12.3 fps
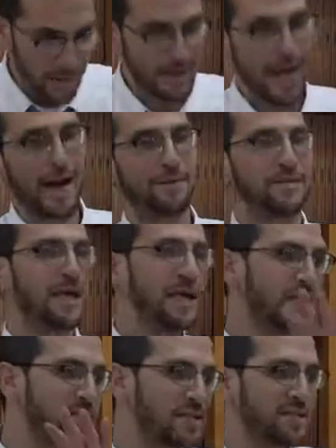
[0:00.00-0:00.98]

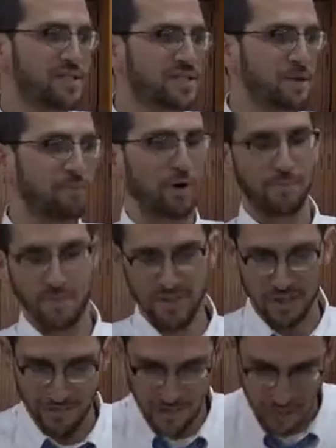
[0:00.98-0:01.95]
nowadays this is the purpose
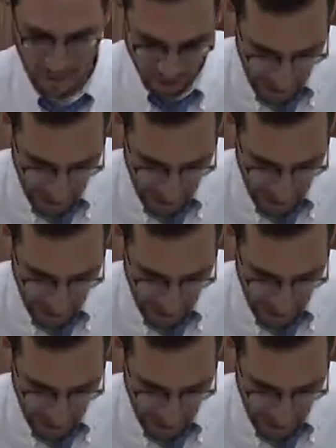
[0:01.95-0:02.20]
of the